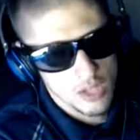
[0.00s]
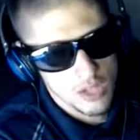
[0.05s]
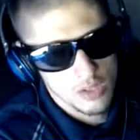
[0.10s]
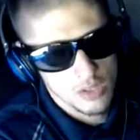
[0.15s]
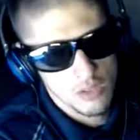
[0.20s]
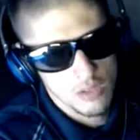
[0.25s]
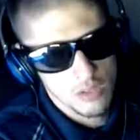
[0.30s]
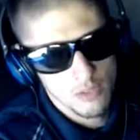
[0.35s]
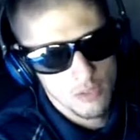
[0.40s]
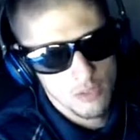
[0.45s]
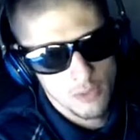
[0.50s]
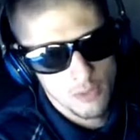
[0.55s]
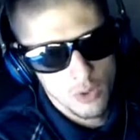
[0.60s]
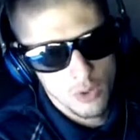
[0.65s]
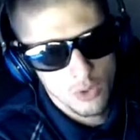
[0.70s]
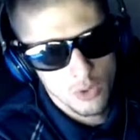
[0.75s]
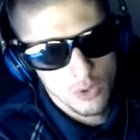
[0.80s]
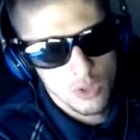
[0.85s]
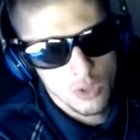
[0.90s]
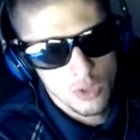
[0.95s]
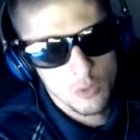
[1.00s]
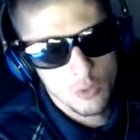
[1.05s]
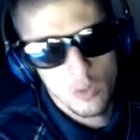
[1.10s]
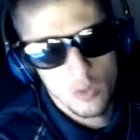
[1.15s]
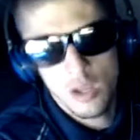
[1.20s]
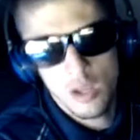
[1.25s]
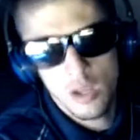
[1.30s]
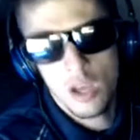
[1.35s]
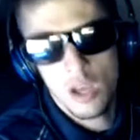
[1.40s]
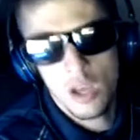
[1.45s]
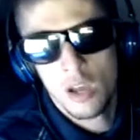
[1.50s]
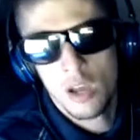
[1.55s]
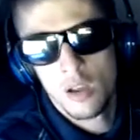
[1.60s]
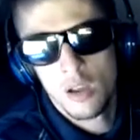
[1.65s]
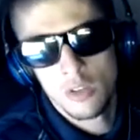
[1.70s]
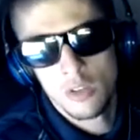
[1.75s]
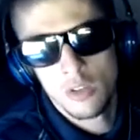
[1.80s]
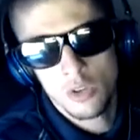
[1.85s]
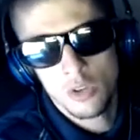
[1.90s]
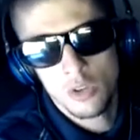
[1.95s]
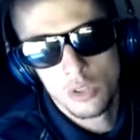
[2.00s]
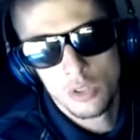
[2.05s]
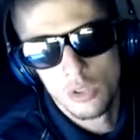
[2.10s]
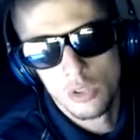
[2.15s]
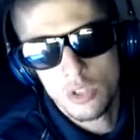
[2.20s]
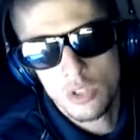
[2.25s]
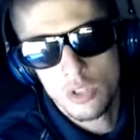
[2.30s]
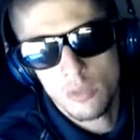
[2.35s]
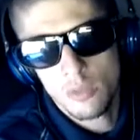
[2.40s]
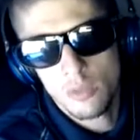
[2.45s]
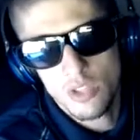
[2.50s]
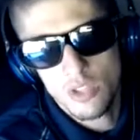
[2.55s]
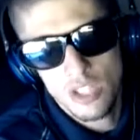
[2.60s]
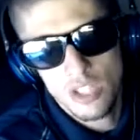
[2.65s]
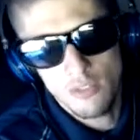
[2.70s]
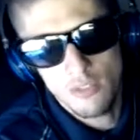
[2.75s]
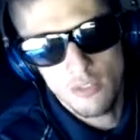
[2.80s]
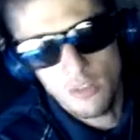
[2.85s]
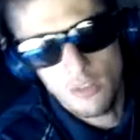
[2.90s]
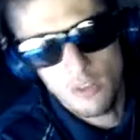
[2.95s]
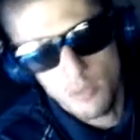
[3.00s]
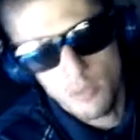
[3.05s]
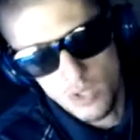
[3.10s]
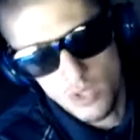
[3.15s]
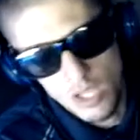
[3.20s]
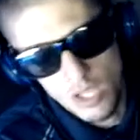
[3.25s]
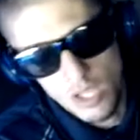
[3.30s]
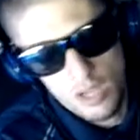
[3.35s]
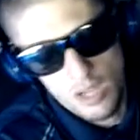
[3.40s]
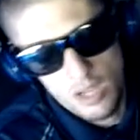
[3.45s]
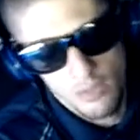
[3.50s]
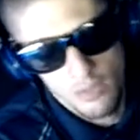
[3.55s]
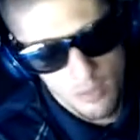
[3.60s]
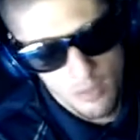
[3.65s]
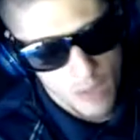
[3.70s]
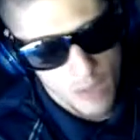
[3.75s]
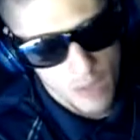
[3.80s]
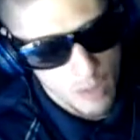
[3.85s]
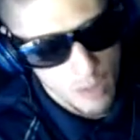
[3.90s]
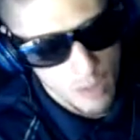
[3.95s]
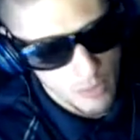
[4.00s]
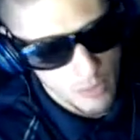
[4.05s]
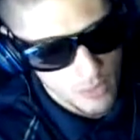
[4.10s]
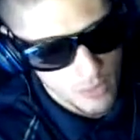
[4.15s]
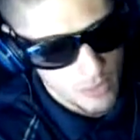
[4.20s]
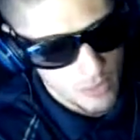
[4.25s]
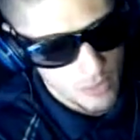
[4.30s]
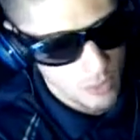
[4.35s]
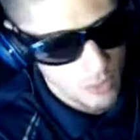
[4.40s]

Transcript: of the vote. You can win. You could lose up to 70% of the popular vote to